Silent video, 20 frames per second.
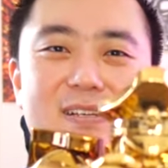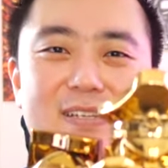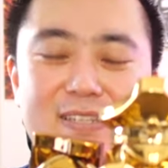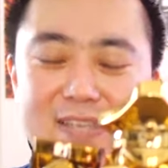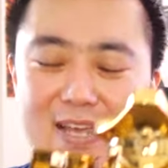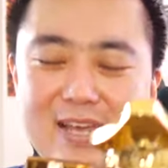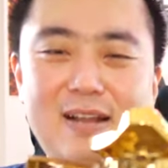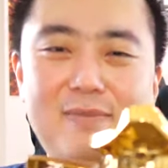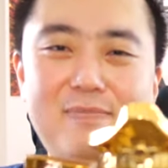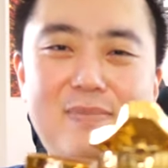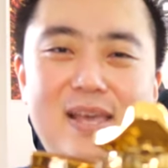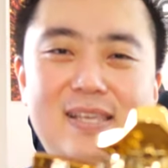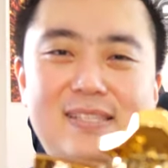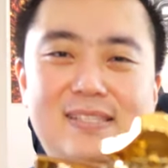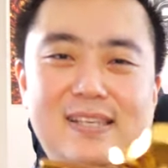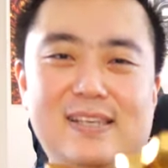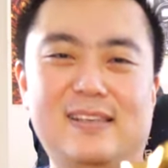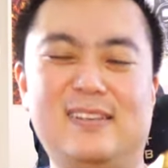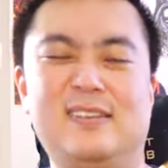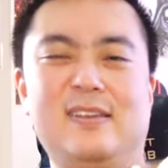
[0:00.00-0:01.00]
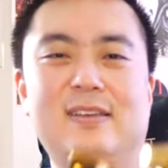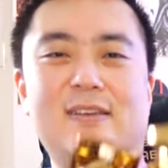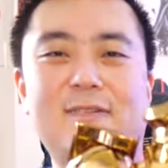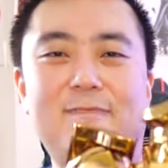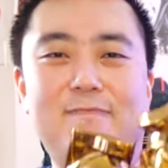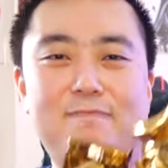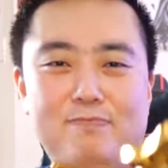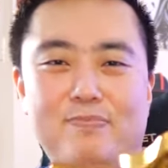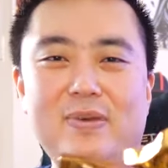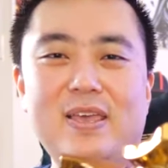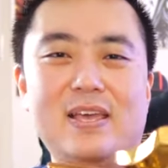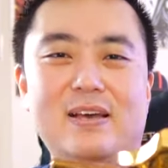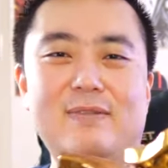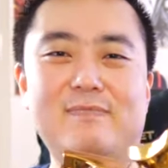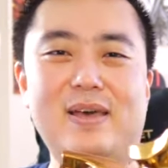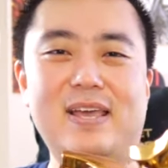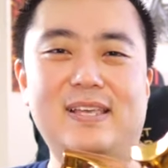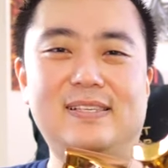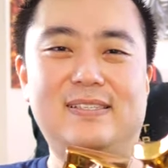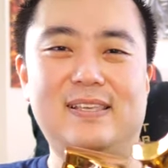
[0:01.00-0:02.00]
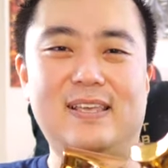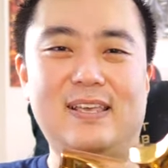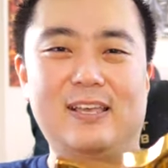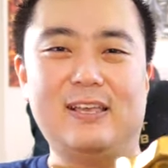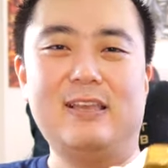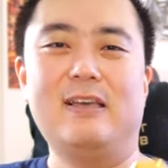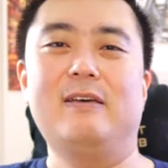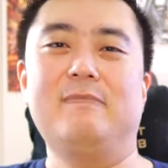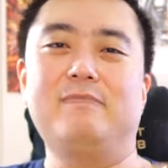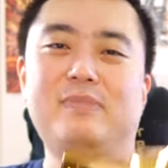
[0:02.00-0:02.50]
Get amazing, be amazing,